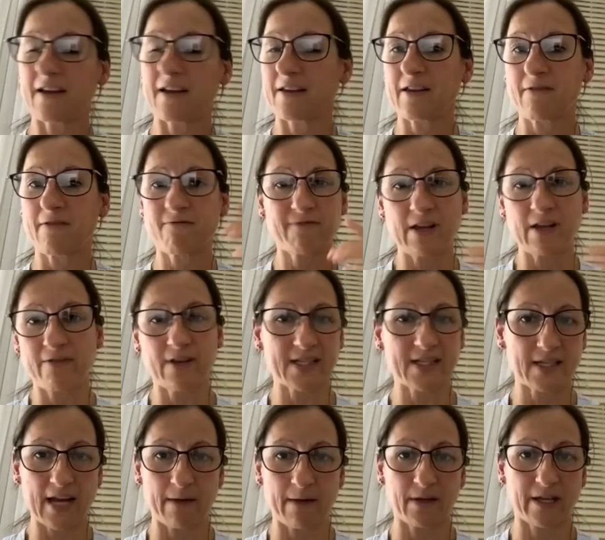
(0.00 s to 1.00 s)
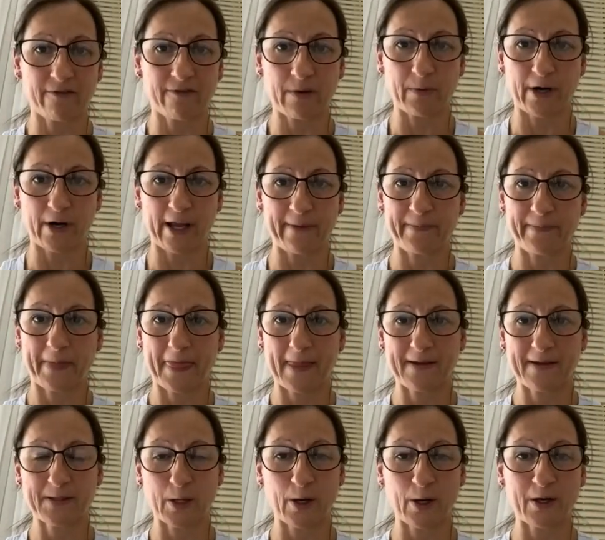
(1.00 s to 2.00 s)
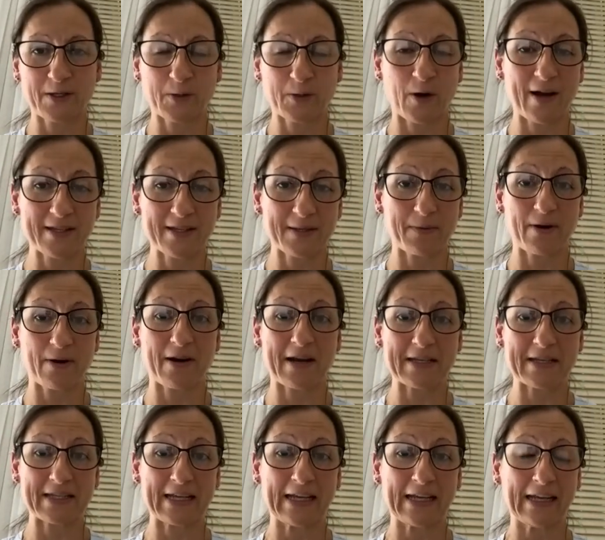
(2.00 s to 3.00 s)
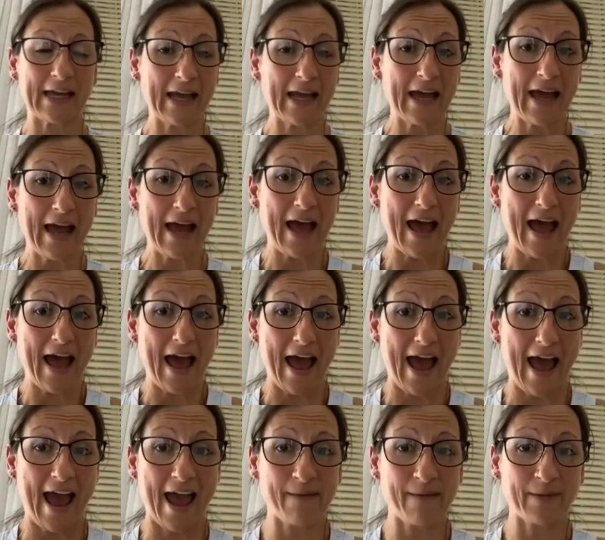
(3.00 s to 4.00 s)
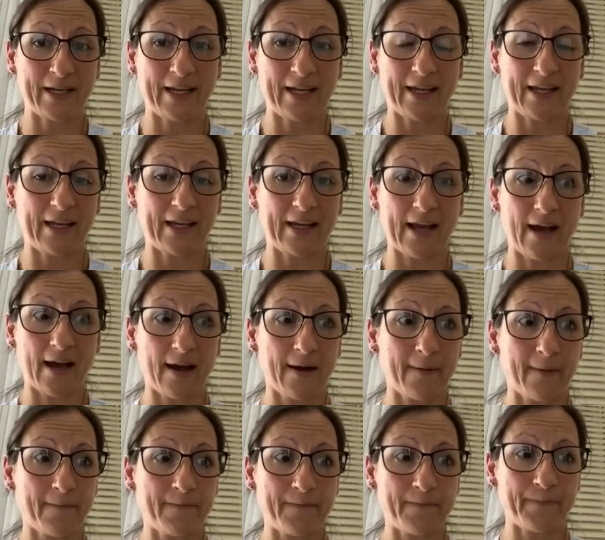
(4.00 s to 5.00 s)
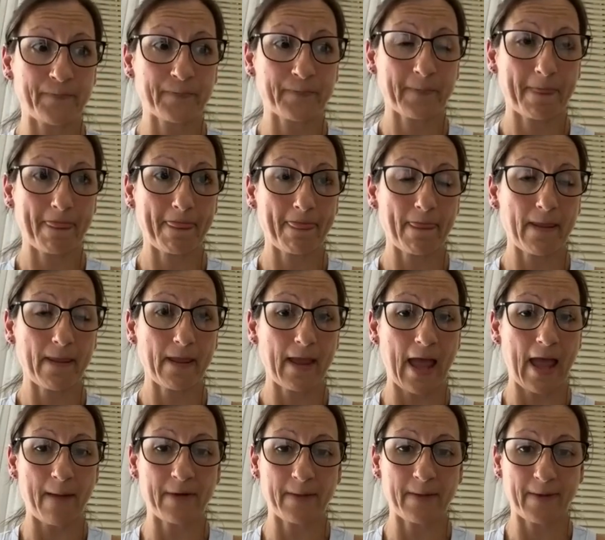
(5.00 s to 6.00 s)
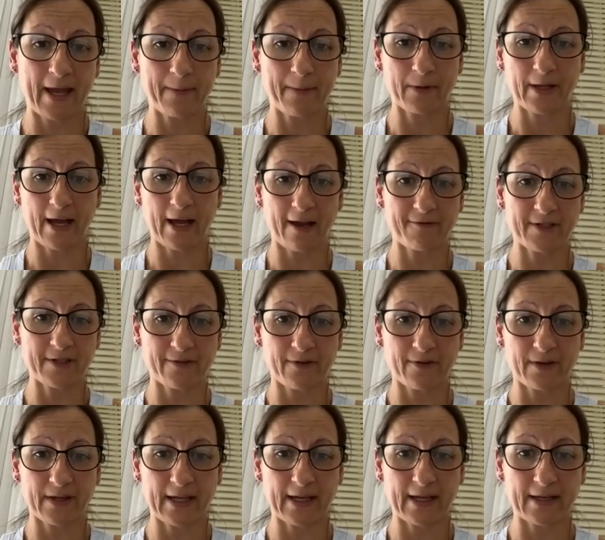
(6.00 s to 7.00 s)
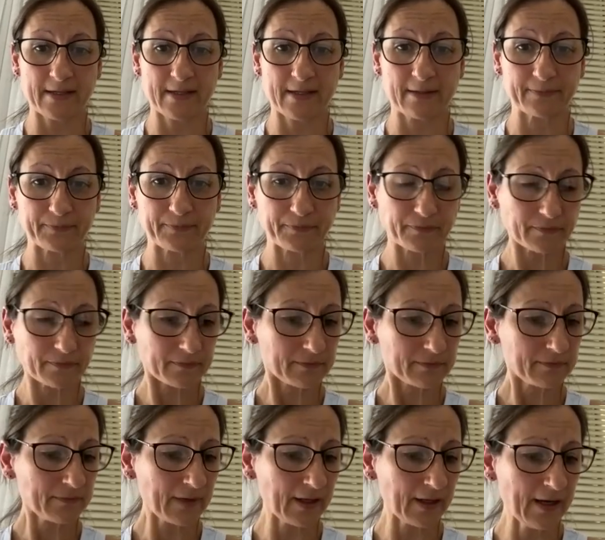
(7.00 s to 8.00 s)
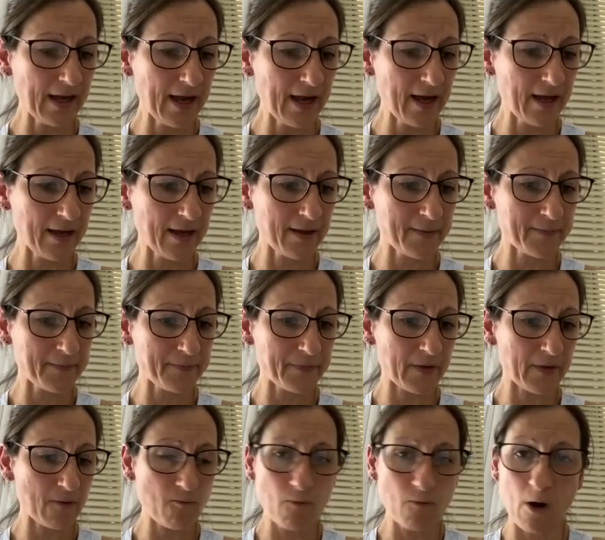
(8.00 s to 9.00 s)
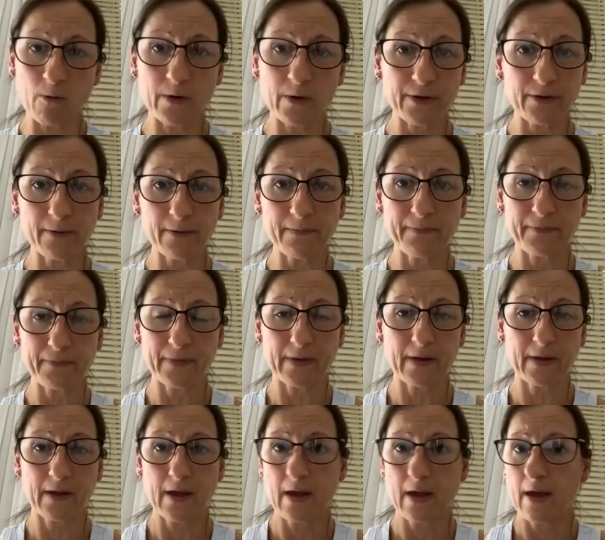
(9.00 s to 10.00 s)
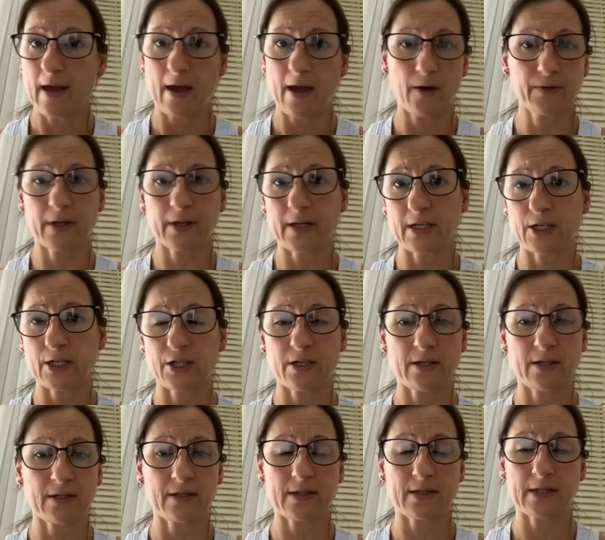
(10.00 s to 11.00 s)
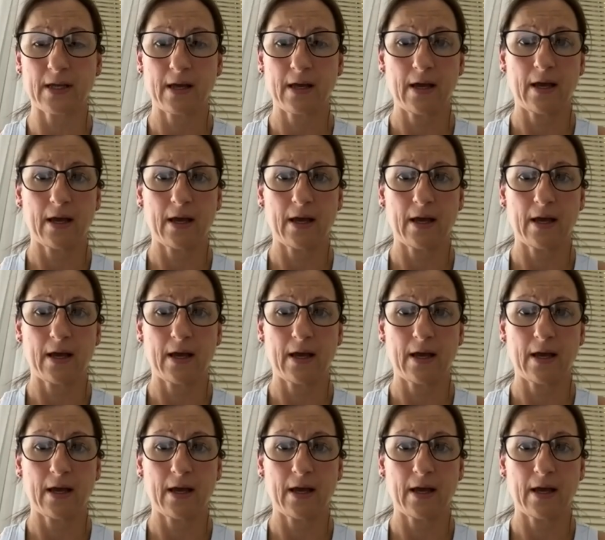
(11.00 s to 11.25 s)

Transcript: You resonate with everybody, so it's quite surprising how many people have different things wrong with them, health conditions.